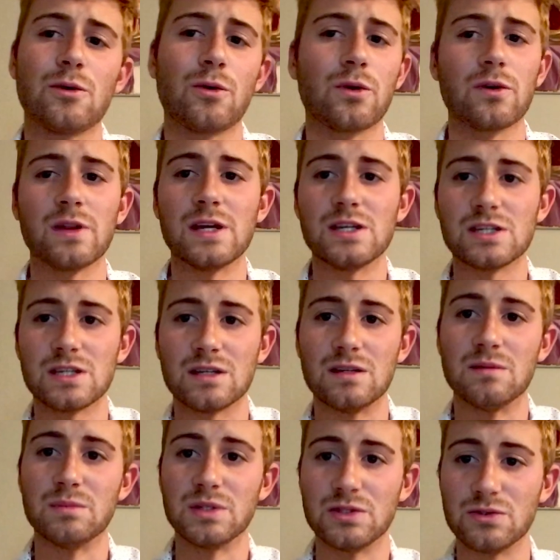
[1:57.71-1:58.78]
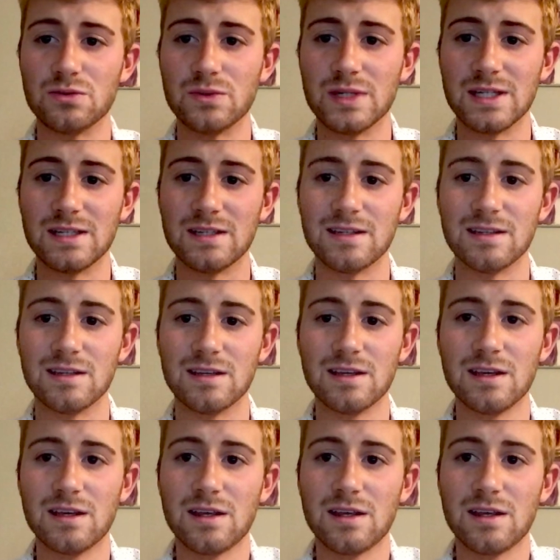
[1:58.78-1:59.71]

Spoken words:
correlation between